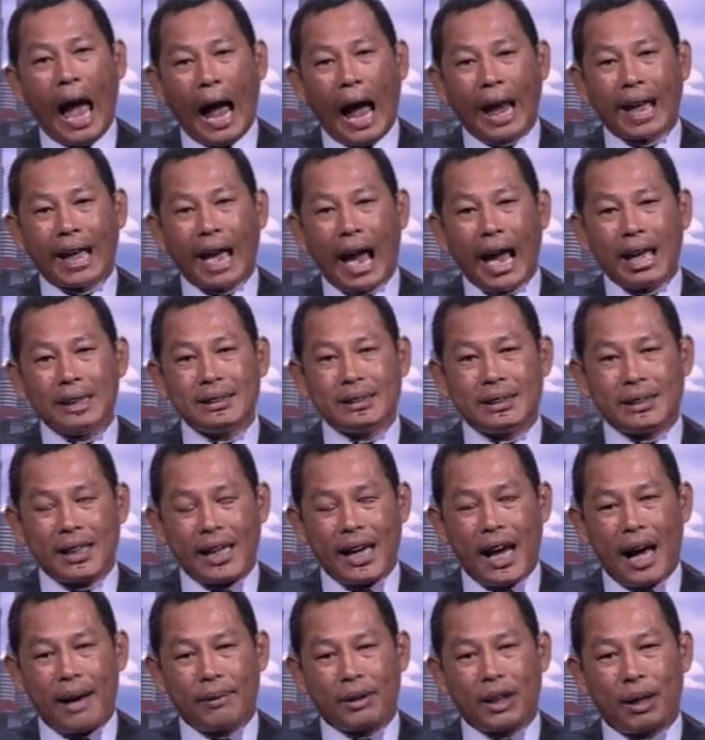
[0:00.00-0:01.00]
against
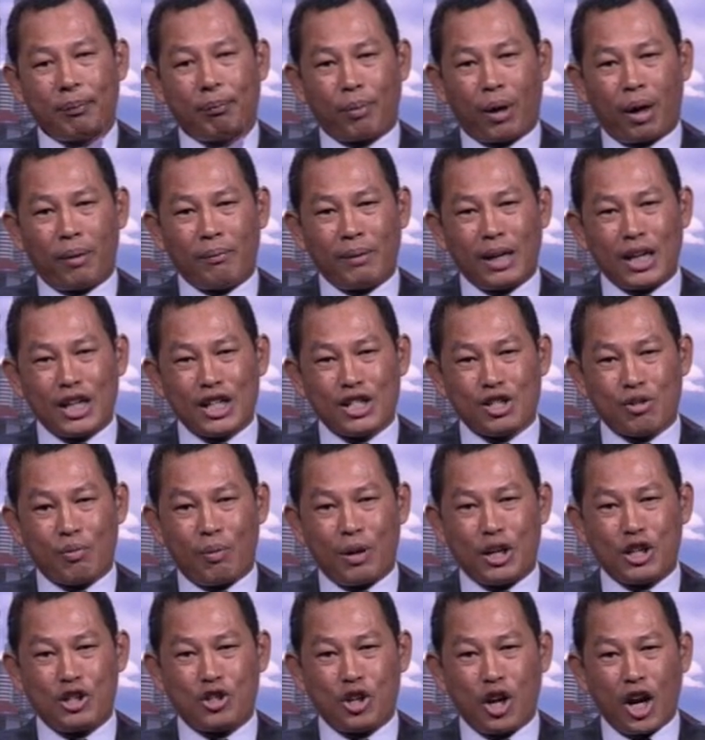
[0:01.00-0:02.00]
the Burmese
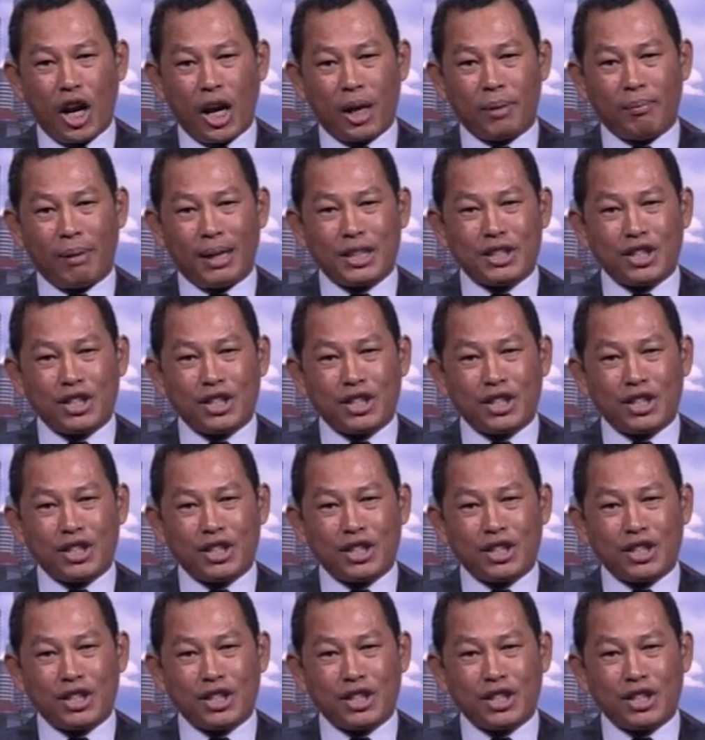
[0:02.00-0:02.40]
regime.